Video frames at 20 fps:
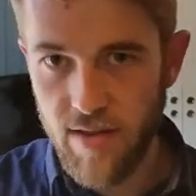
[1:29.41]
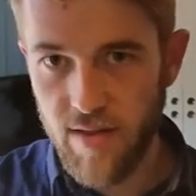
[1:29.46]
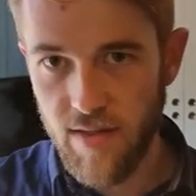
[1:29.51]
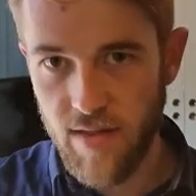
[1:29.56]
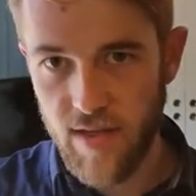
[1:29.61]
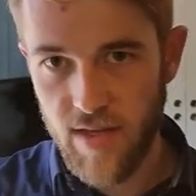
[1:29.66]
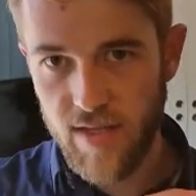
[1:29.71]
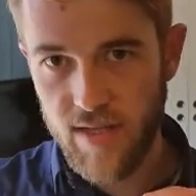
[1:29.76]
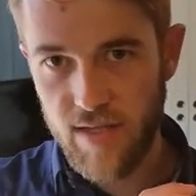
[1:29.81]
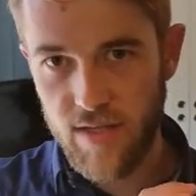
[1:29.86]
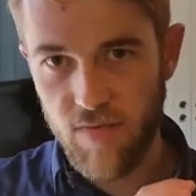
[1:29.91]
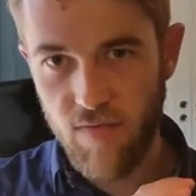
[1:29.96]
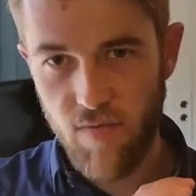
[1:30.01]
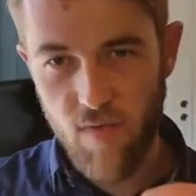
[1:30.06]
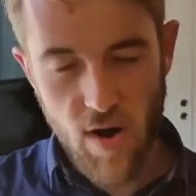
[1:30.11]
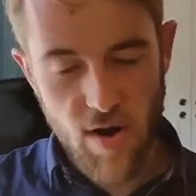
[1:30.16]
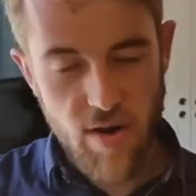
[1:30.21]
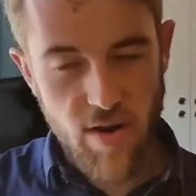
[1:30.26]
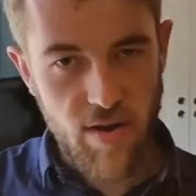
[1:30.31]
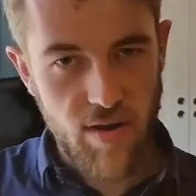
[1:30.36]
this
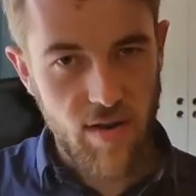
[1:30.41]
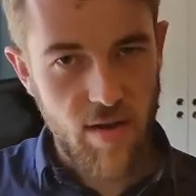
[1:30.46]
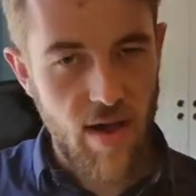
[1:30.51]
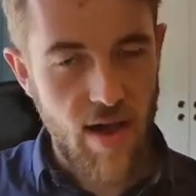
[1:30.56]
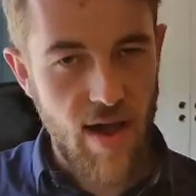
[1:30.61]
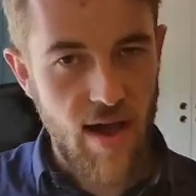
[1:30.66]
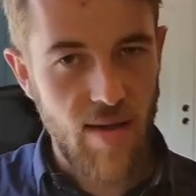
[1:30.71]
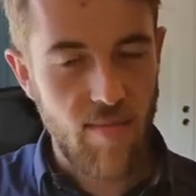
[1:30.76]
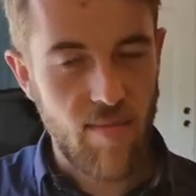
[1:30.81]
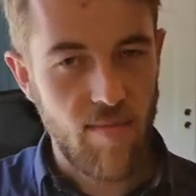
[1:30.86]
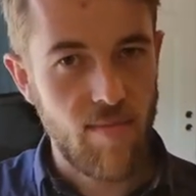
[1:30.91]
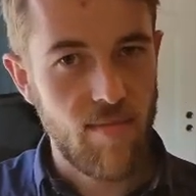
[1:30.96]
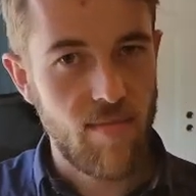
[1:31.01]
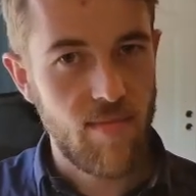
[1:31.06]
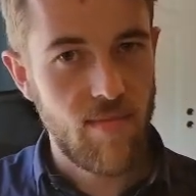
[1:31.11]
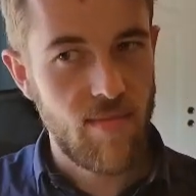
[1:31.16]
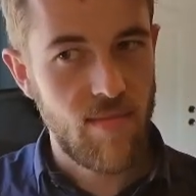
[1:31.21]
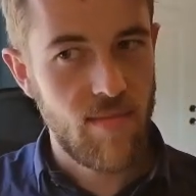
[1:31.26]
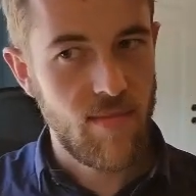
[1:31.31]
runtime